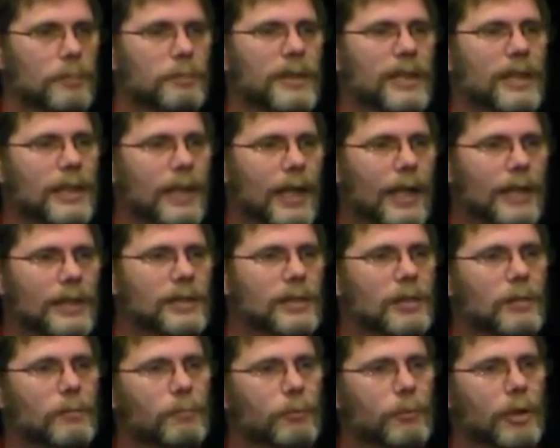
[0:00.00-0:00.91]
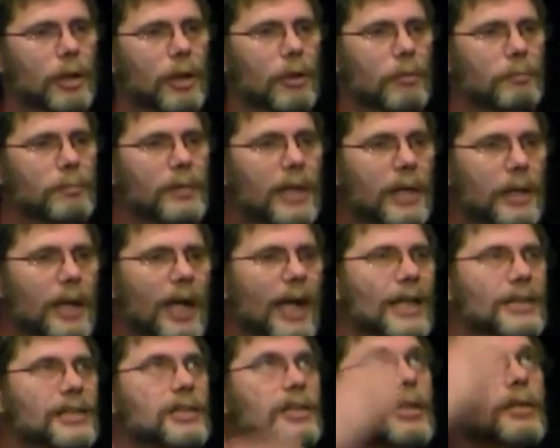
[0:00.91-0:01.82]
To be in constant prayer, be in
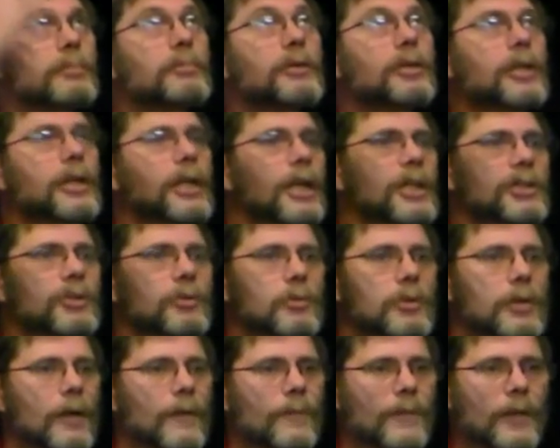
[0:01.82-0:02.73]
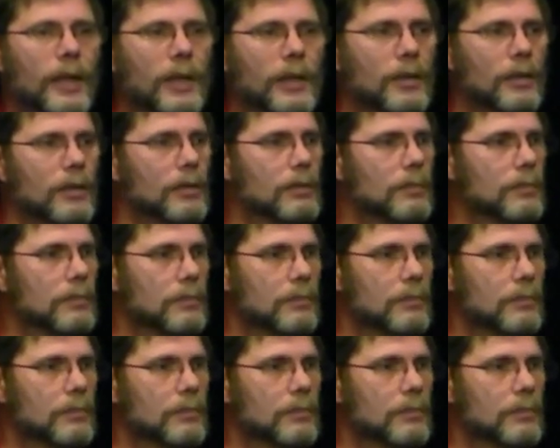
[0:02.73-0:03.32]
constant communication with our Father.